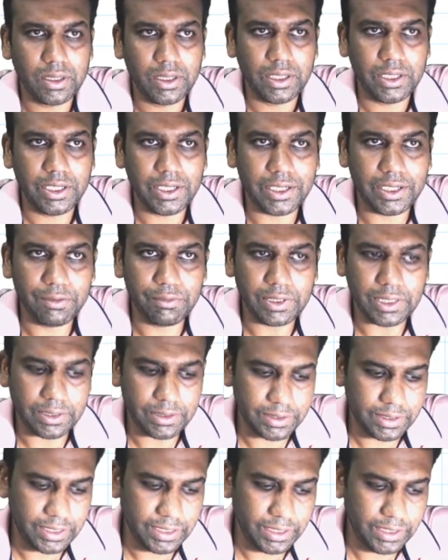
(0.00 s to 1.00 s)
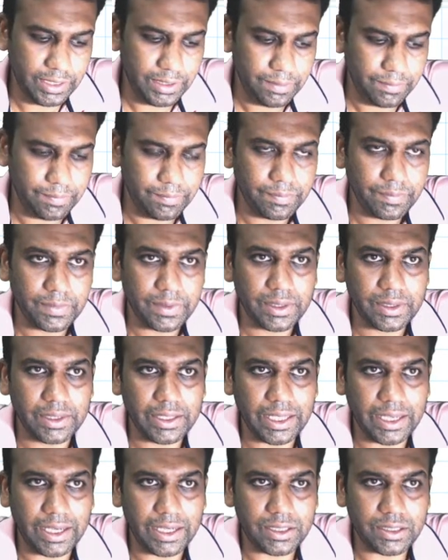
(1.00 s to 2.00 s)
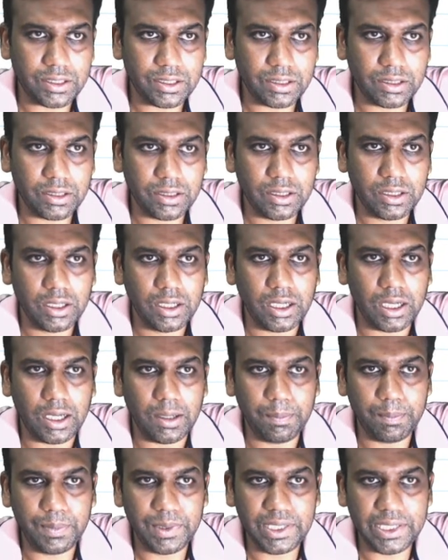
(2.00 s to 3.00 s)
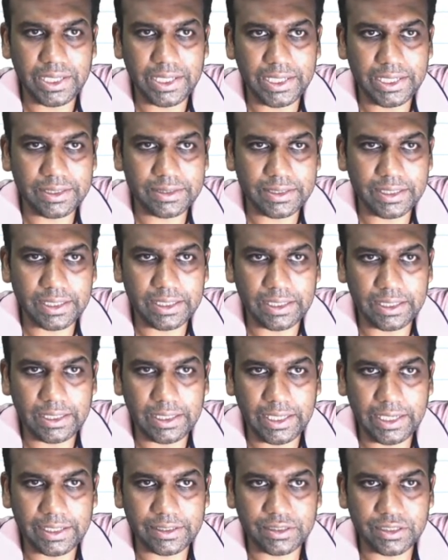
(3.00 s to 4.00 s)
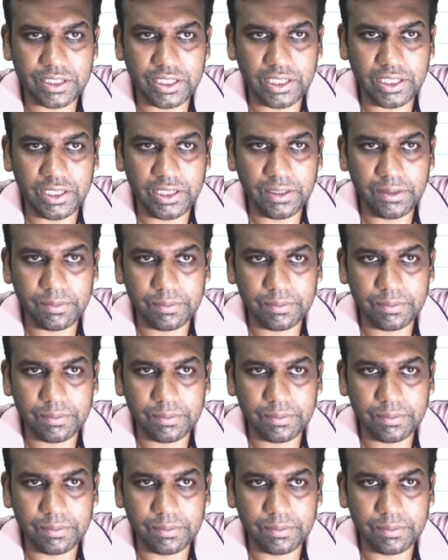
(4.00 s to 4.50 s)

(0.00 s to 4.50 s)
Here you can see that a periodic signal xt